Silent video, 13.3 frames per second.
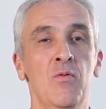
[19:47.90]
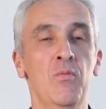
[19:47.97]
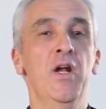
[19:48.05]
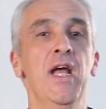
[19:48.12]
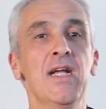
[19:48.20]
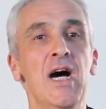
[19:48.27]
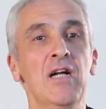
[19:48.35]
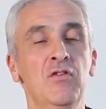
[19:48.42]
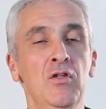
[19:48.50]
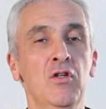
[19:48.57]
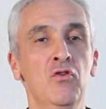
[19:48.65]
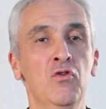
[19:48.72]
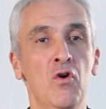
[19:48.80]
When I got to
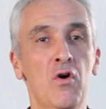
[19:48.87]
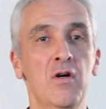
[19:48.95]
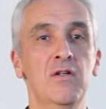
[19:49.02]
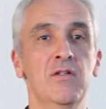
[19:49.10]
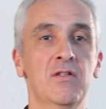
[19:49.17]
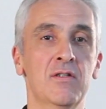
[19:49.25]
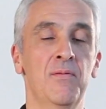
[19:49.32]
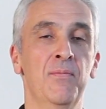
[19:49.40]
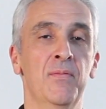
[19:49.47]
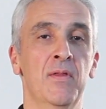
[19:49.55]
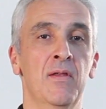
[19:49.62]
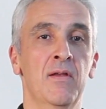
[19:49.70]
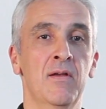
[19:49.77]
the doors
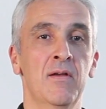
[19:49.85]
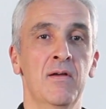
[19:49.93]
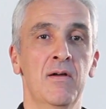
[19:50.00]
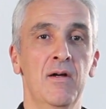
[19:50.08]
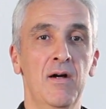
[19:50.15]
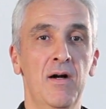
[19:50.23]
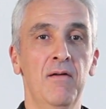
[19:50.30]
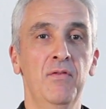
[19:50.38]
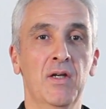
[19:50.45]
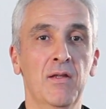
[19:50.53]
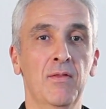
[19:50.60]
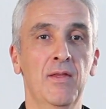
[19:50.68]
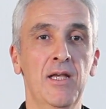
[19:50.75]
of the
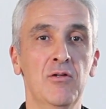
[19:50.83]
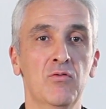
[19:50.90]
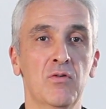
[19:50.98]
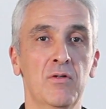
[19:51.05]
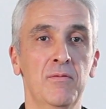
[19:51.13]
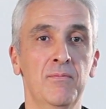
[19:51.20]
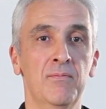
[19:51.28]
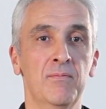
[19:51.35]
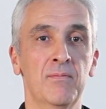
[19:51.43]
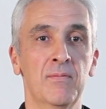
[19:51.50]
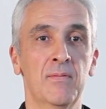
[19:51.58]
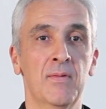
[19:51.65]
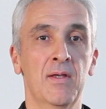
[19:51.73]
cathedral,
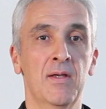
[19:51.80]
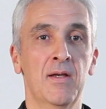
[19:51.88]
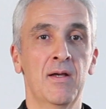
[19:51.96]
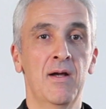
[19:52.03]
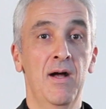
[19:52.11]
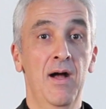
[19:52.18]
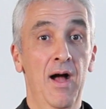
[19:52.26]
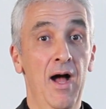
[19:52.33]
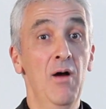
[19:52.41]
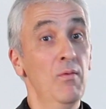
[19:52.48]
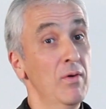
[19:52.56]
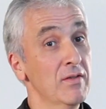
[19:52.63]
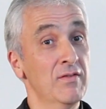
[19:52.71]
I
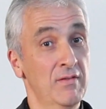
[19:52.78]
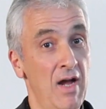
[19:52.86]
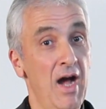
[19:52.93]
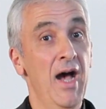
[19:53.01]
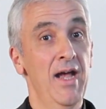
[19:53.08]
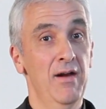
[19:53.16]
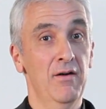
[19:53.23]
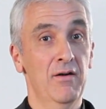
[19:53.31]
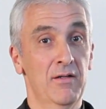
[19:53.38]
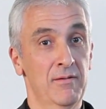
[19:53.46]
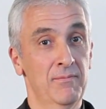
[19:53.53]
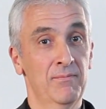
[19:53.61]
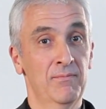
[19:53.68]
was tired.
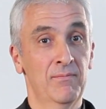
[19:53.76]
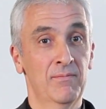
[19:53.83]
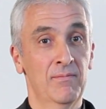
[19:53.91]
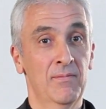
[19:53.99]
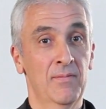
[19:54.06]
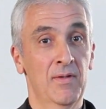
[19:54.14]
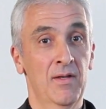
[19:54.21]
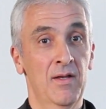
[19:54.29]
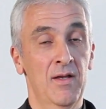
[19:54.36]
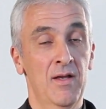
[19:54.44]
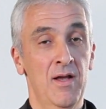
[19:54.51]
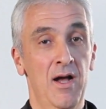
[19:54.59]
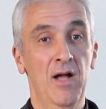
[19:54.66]

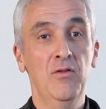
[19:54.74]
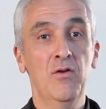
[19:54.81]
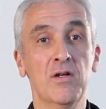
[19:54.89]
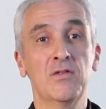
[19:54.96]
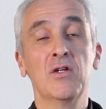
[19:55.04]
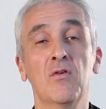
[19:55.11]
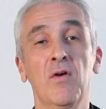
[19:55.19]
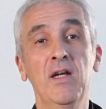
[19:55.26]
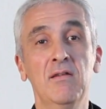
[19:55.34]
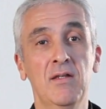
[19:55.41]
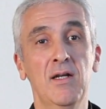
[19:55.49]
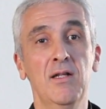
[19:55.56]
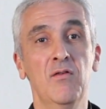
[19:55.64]
I lost a
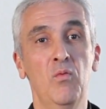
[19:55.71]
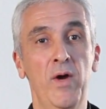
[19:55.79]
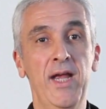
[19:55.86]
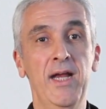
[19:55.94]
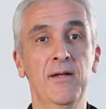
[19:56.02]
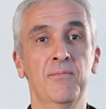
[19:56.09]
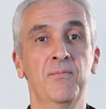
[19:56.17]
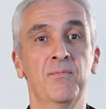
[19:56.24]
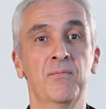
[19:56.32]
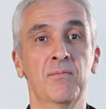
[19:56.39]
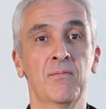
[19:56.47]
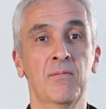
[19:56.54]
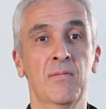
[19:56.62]
great deal of weight.
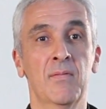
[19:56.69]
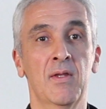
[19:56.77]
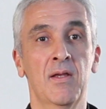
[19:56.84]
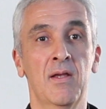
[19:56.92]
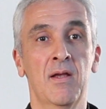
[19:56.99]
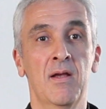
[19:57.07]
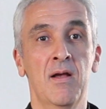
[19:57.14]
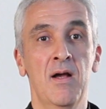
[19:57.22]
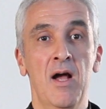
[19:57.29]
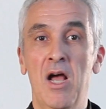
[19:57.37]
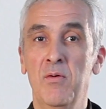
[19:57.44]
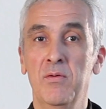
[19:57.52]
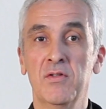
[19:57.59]

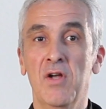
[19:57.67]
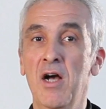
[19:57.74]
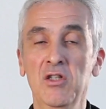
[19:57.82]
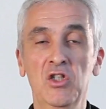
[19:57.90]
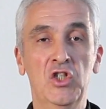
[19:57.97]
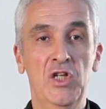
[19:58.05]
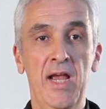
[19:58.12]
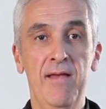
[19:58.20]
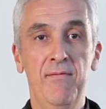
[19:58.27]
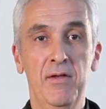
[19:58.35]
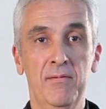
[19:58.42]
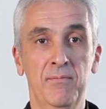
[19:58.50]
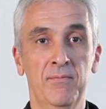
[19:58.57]
I was
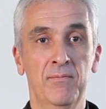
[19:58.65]
unshaven.